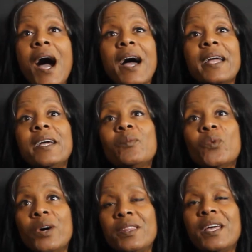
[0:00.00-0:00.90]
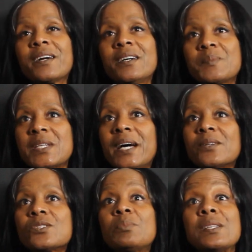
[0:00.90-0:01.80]
I am one that comes
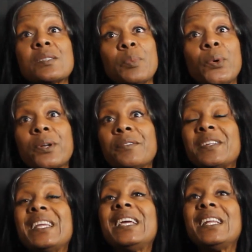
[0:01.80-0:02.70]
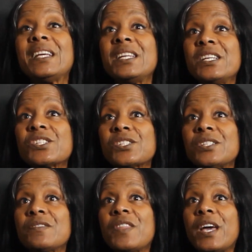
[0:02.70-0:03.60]
out to be supportive in any
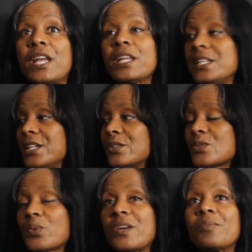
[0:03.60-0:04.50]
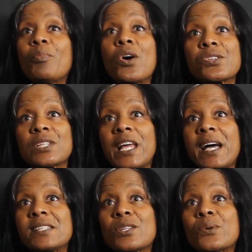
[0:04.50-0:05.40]
initiative that deals with
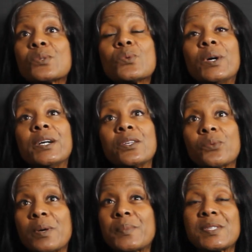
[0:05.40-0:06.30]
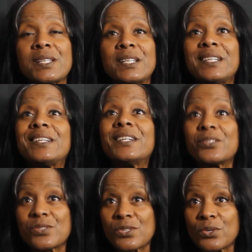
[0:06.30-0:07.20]
marginalized, those who are underrepresented and
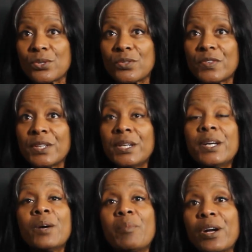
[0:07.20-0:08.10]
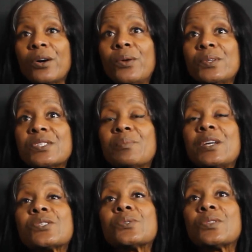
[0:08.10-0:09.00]
underserved. My goal is to
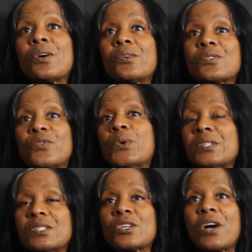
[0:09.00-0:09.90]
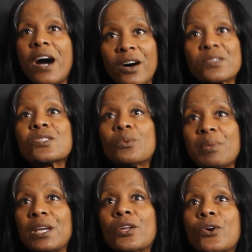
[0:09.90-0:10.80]
make sure those voices are also
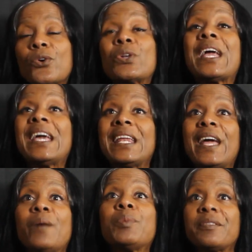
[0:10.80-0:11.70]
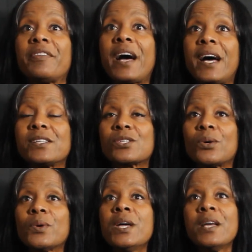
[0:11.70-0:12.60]
being heard and amplified.
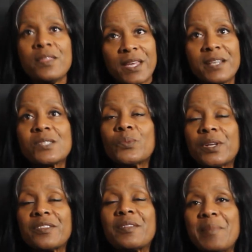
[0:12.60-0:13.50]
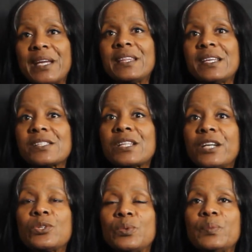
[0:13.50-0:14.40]
So that is one of the main things that
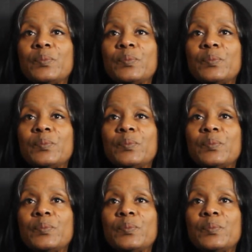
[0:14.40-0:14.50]
I do.